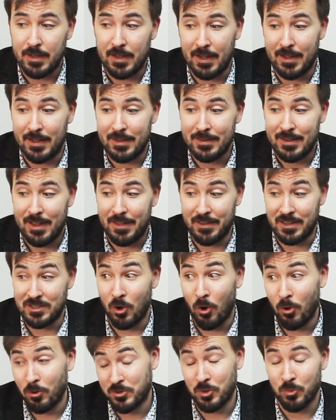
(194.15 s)
I think
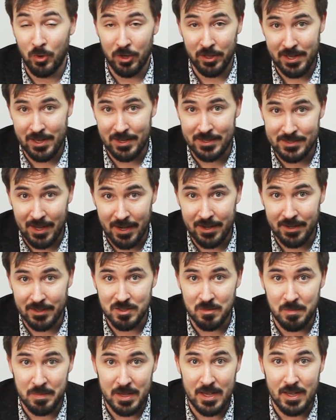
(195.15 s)
it's also really
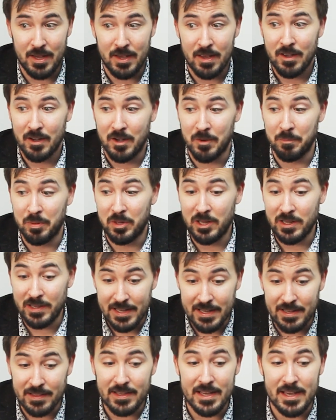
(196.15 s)
exciting to be
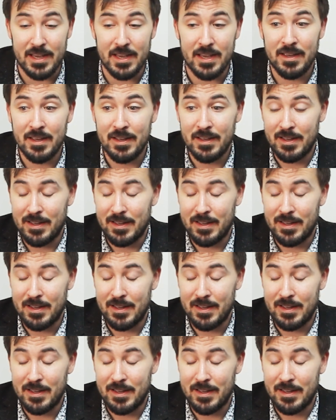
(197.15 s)
completely